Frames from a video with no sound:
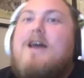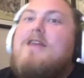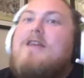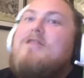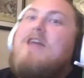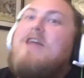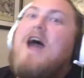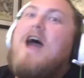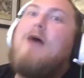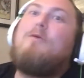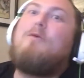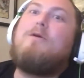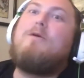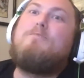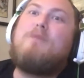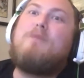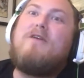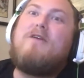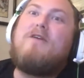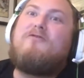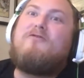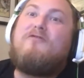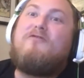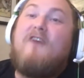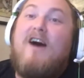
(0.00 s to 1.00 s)
That would
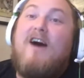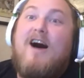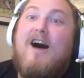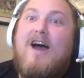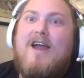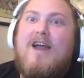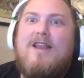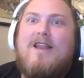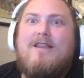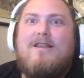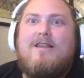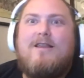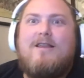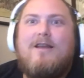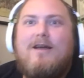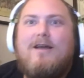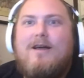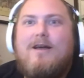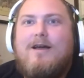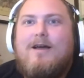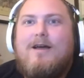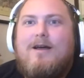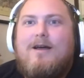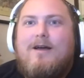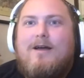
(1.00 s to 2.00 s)
be fun.
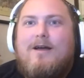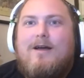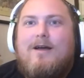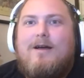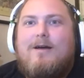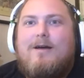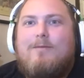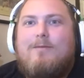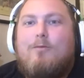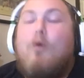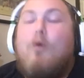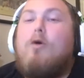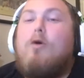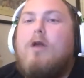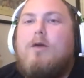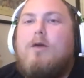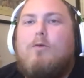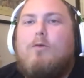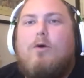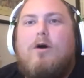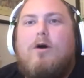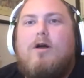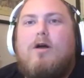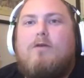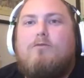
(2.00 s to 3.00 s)

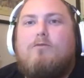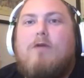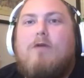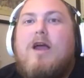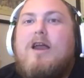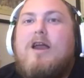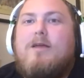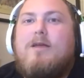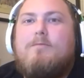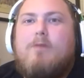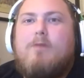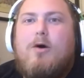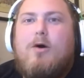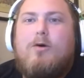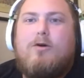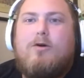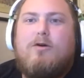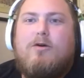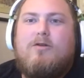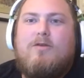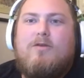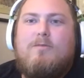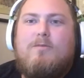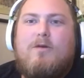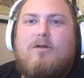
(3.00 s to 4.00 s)
Morning wood, random
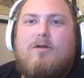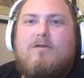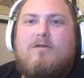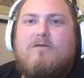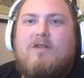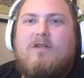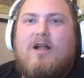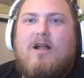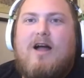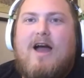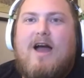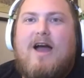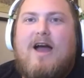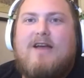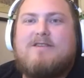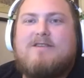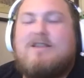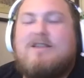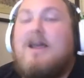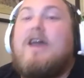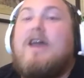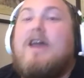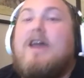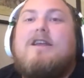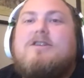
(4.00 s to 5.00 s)
boner in the middle of
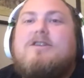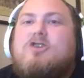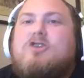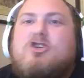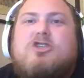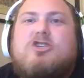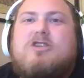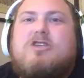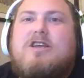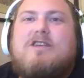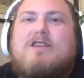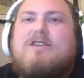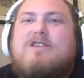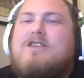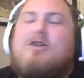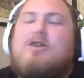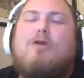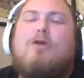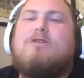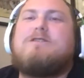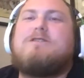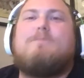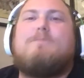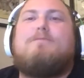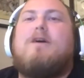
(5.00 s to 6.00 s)
class. Like, just it's,
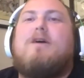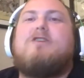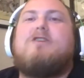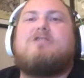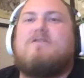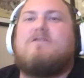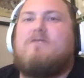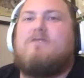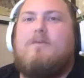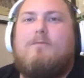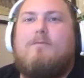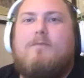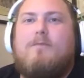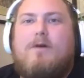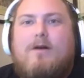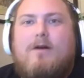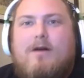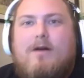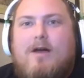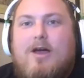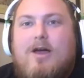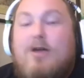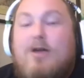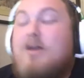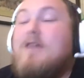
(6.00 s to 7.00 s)
throw us a bunch of them.
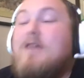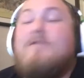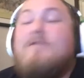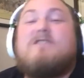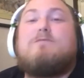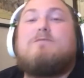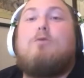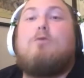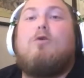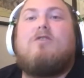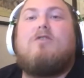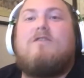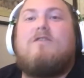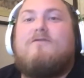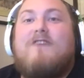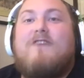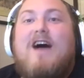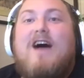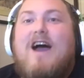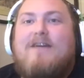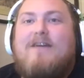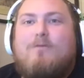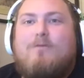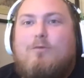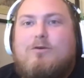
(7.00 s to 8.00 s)
You can give us more than
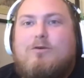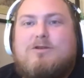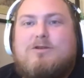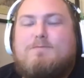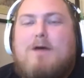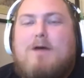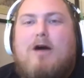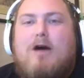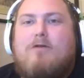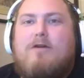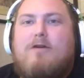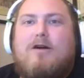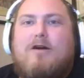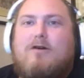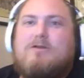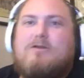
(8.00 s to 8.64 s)
five and we'll just power rank our